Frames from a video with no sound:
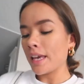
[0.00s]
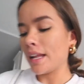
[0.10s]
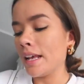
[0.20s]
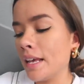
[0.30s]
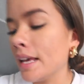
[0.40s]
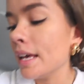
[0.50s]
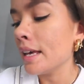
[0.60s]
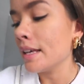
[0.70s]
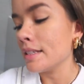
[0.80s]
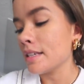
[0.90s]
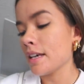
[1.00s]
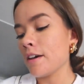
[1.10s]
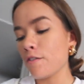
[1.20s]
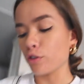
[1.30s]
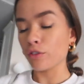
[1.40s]
It is
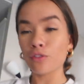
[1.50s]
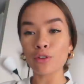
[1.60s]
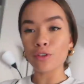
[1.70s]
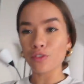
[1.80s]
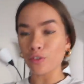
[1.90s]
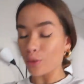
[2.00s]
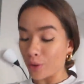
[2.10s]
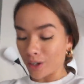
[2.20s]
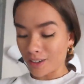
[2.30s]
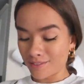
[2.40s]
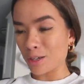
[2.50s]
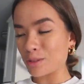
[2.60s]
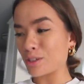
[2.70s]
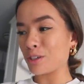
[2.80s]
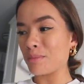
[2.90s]
444.
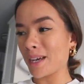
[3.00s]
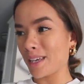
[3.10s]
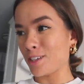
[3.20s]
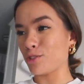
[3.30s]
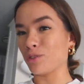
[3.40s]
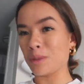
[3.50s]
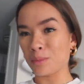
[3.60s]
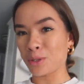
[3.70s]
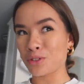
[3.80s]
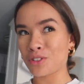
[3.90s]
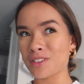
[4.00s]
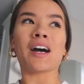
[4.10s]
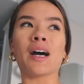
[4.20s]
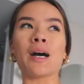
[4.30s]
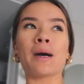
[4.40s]
Those are my angel numbers.
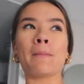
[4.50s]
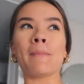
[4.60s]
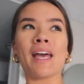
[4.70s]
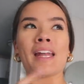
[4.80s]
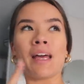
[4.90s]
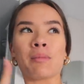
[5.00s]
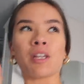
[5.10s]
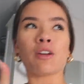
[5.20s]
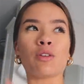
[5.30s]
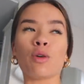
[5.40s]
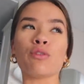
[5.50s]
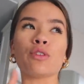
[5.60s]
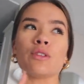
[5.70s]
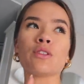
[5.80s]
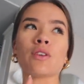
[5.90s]
Um, and I'm gonna go to Whole
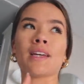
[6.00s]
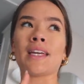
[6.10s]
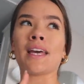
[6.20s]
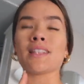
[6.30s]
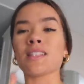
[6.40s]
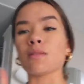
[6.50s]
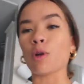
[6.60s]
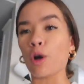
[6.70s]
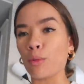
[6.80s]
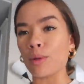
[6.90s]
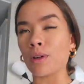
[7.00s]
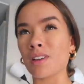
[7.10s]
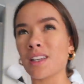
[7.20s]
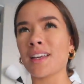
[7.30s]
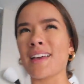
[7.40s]
Foods and get some oat
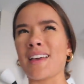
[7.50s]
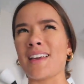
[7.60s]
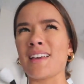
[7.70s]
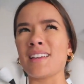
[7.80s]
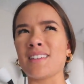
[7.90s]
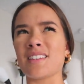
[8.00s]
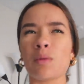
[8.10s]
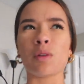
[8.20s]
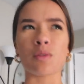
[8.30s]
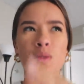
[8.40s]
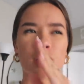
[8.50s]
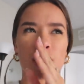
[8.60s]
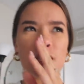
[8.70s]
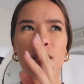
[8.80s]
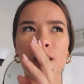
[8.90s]
milk and what else was I
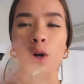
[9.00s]
gonna get?